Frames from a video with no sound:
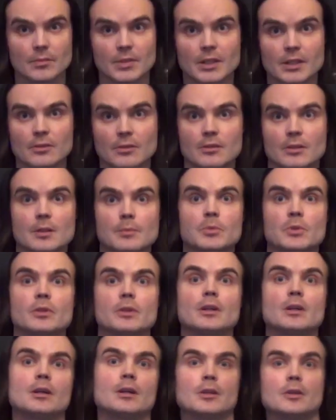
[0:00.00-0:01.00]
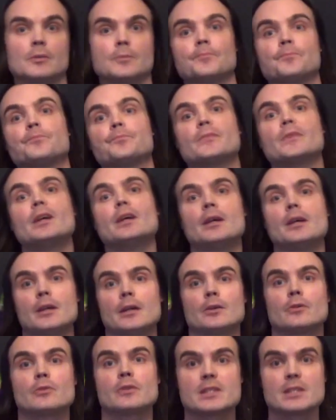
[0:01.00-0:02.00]
Michael Napodano
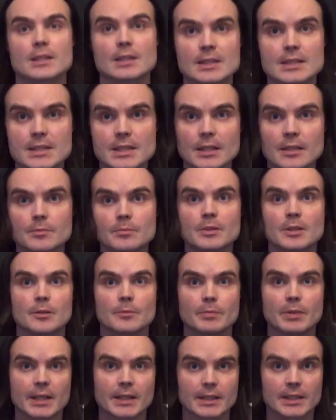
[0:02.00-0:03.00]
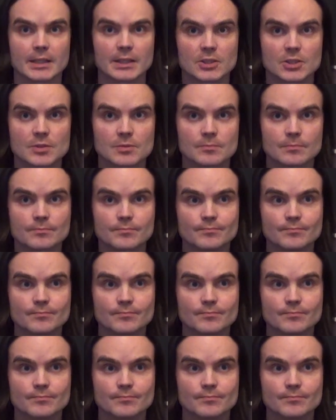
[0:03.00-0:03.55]
recently sent me a package.